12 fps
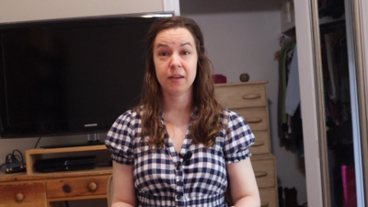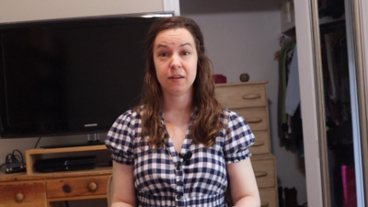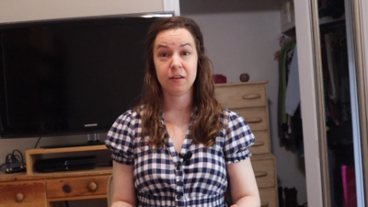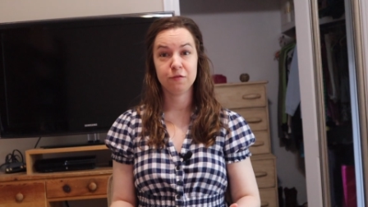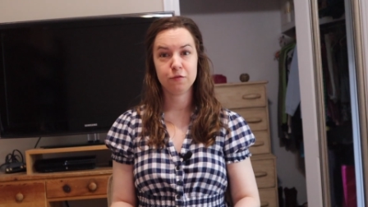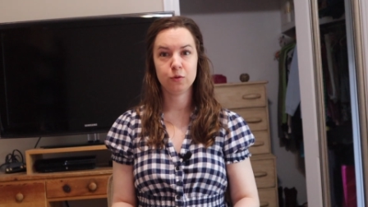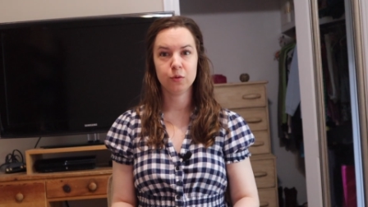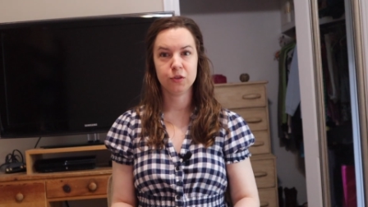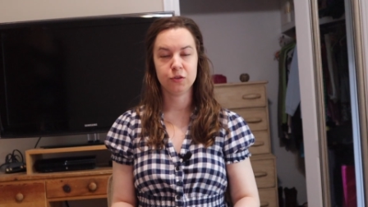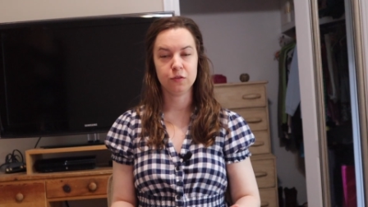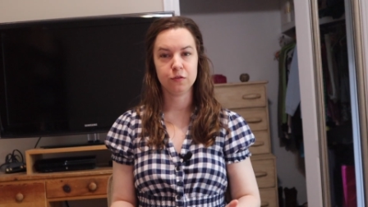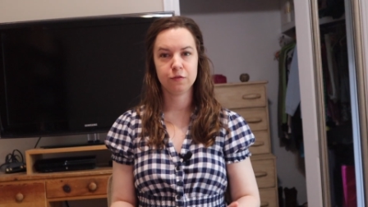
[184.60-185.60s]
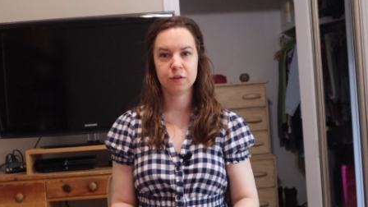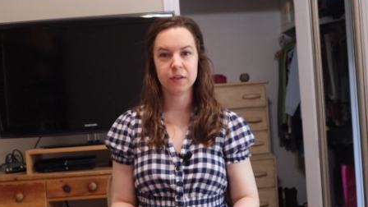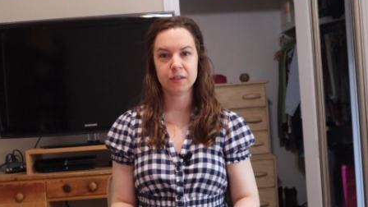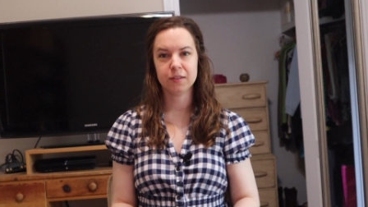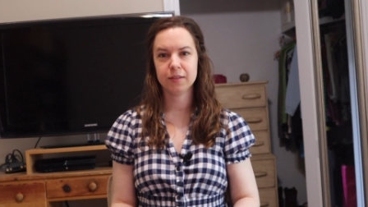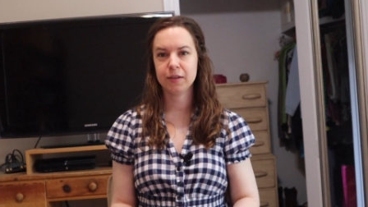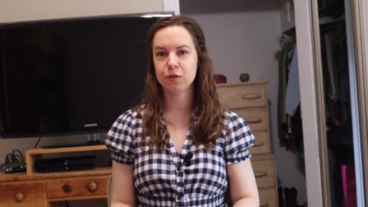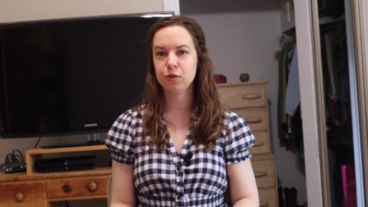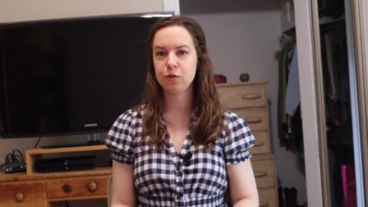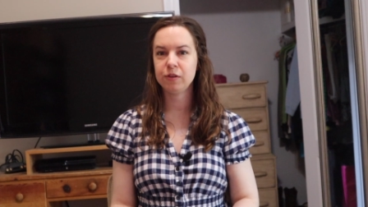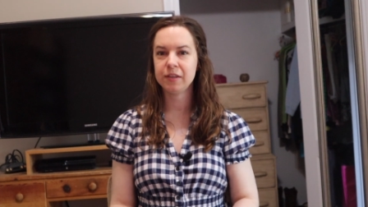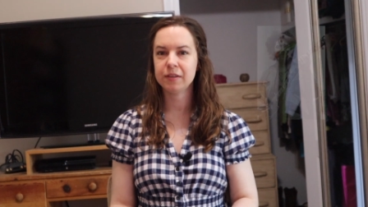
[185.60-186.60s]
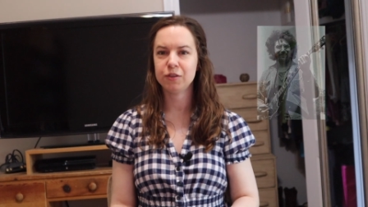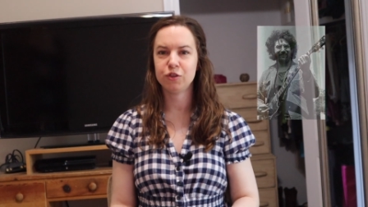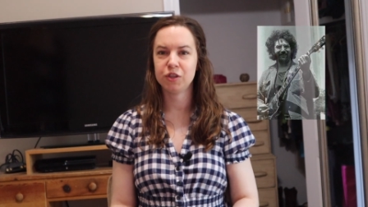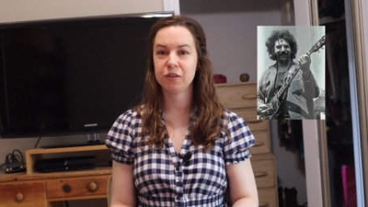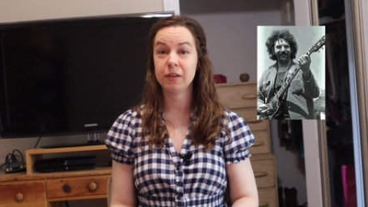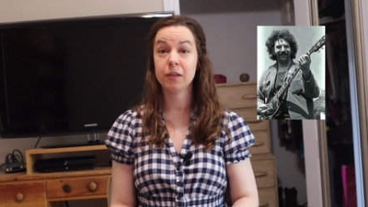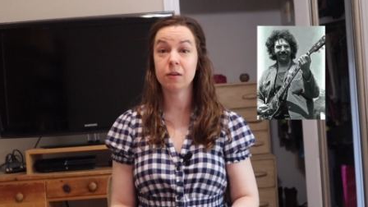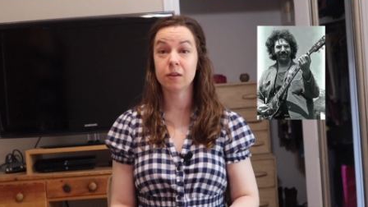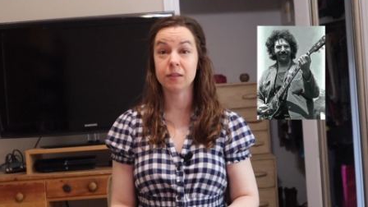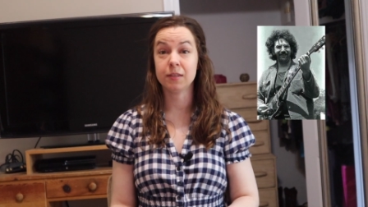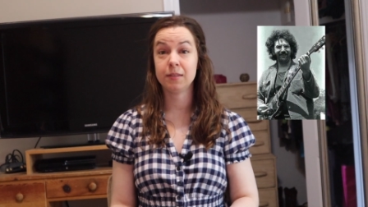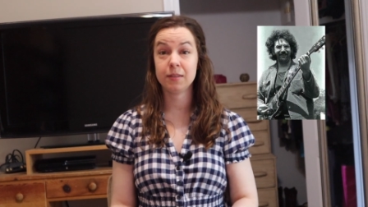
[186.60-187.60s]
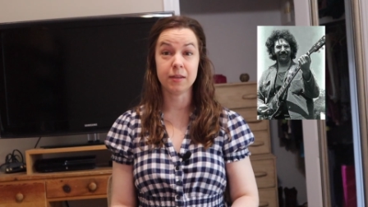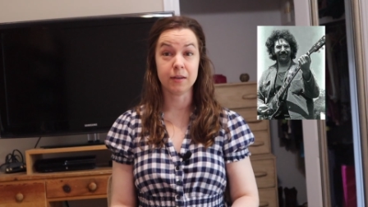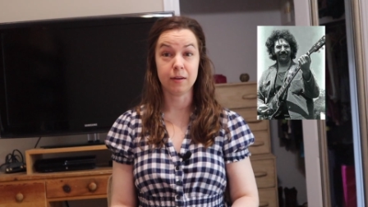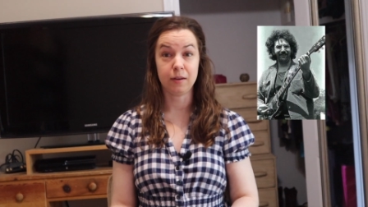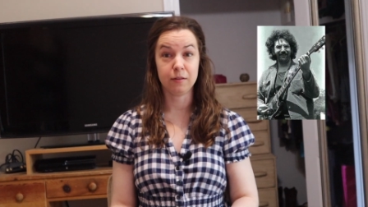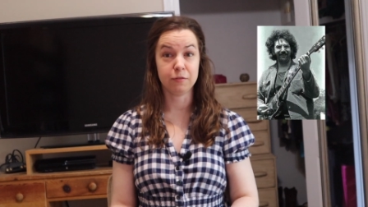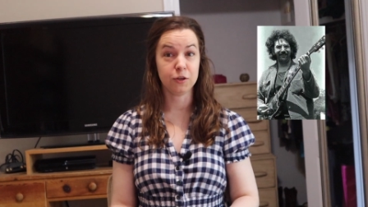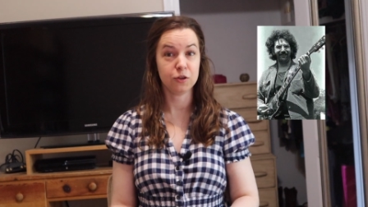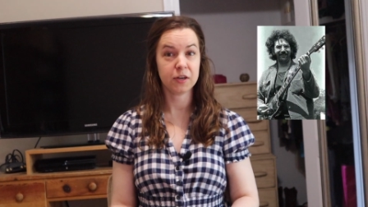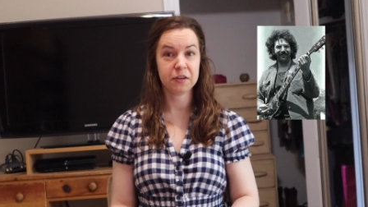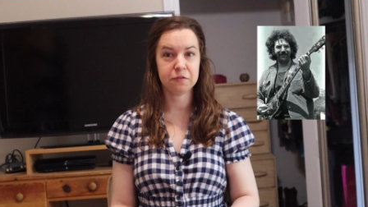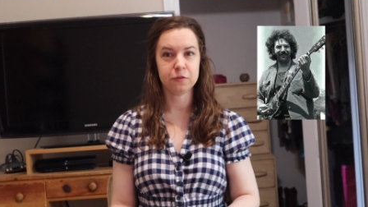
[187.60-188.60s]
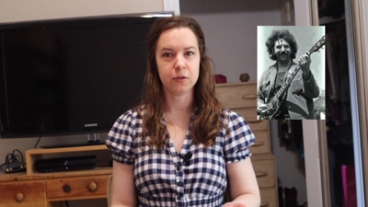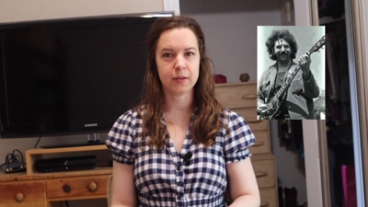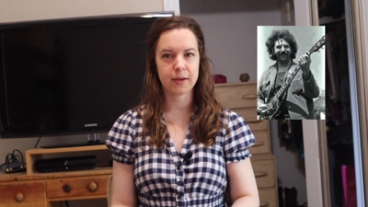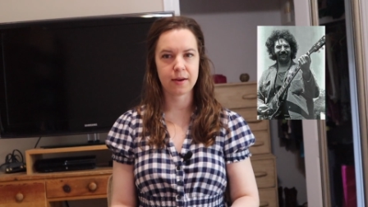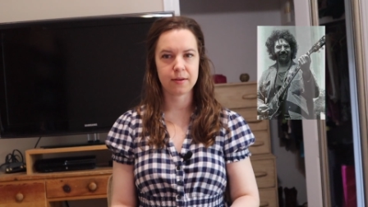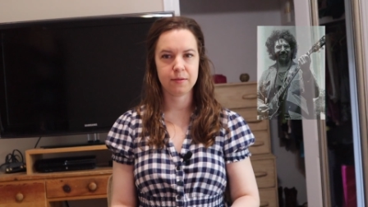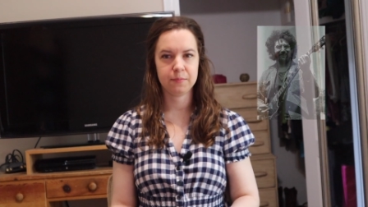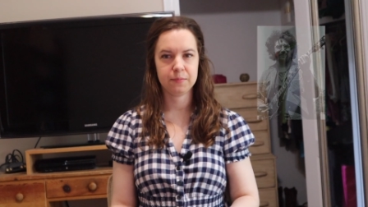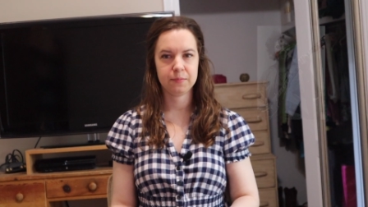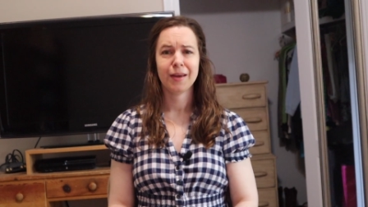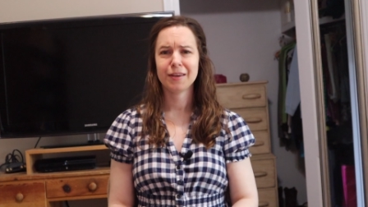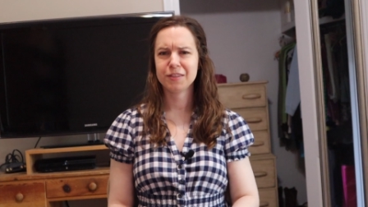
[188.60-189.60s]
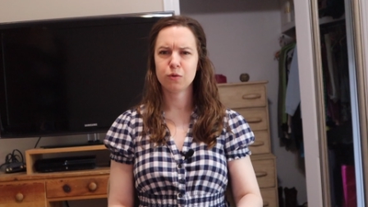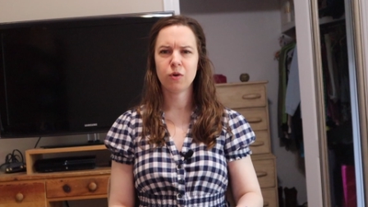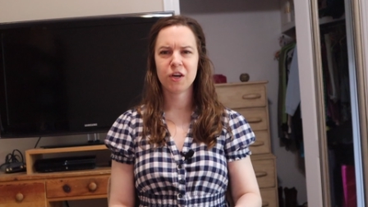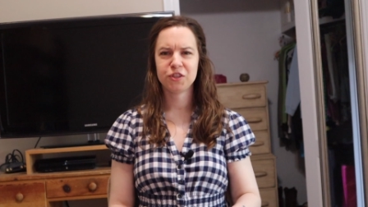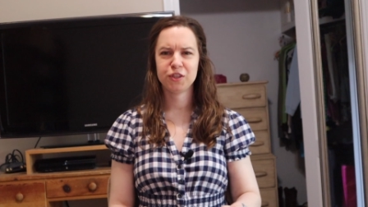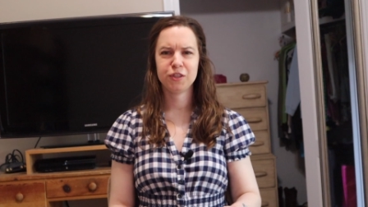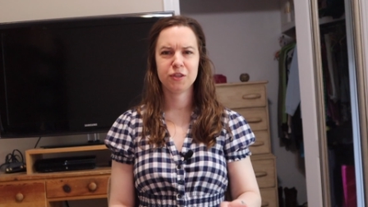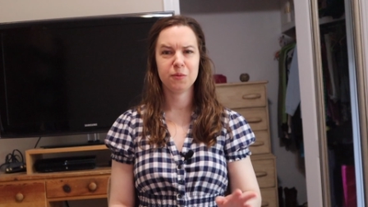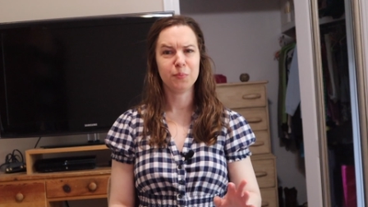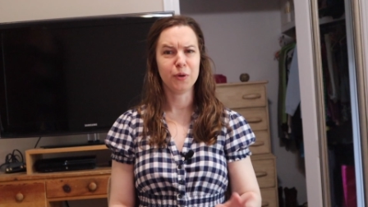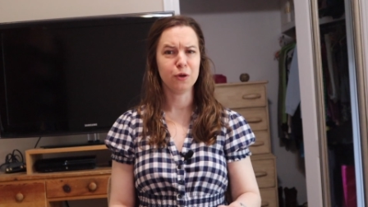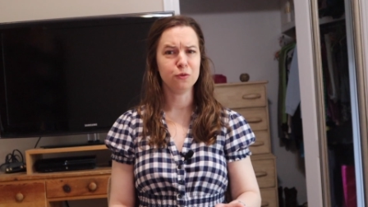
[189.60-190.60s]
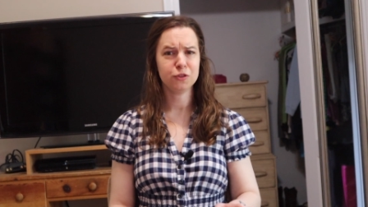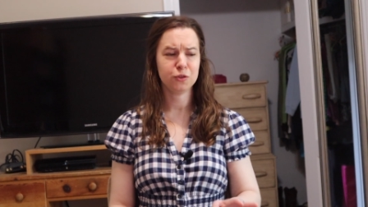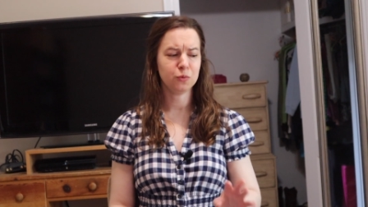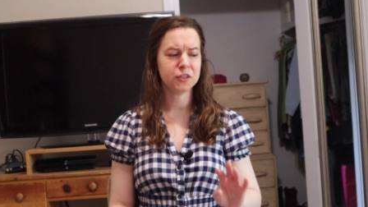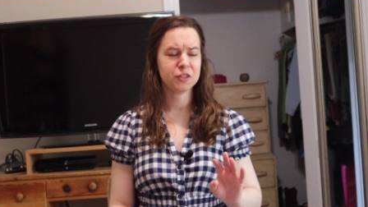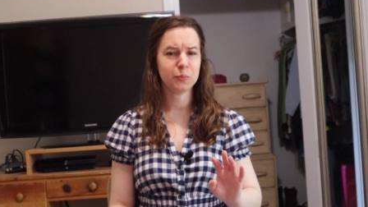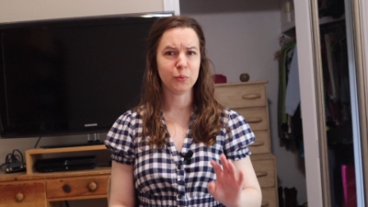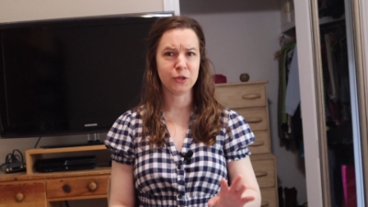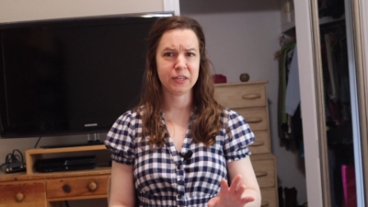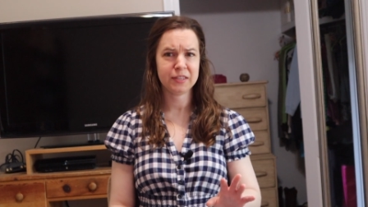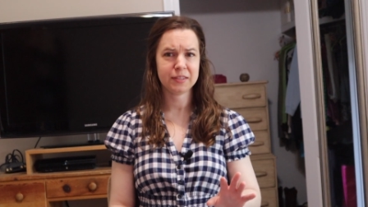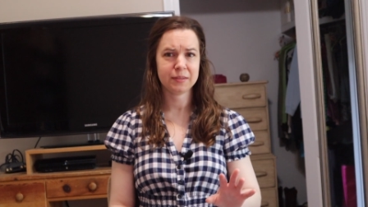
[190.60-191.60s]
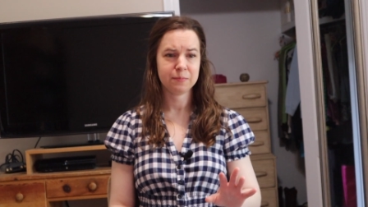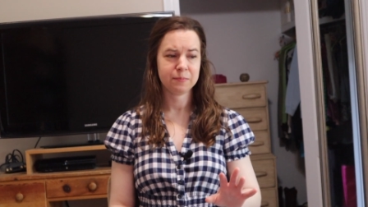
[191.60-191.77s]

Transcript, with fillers: and influential friends, including Jerry Garcia of the Grateful Dead. As the Washington Post once put it,